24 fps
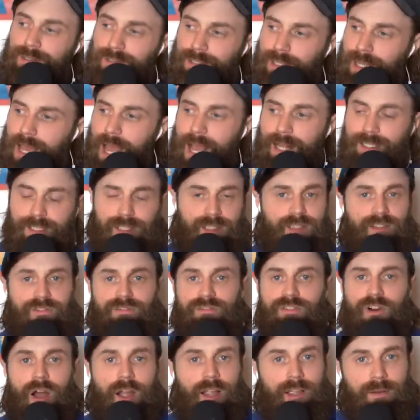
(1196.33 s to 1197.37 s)
That's the
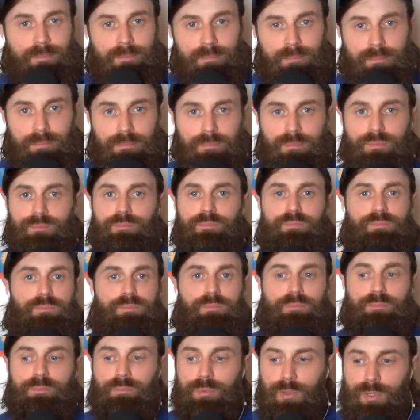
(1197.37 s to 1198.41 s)
fucking
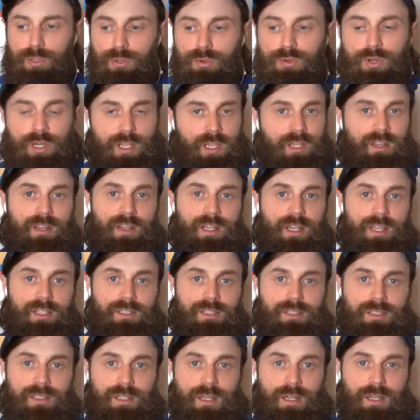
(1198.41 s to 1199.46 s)
beauty of
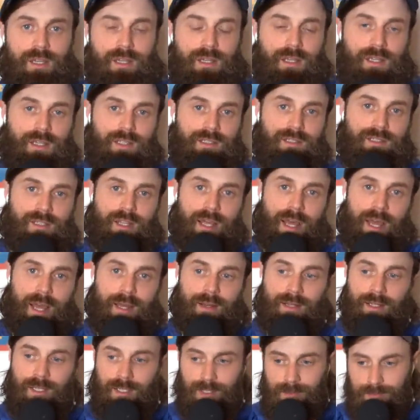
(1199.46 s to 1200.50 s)
this, is
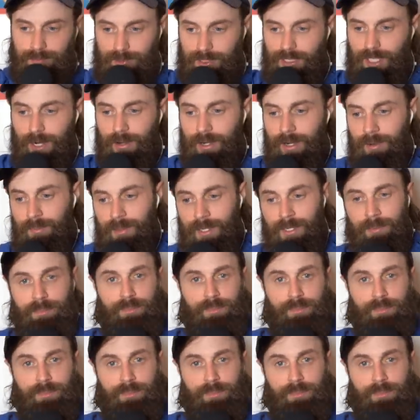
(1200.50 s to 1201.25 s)
that... Sorry, I'm in a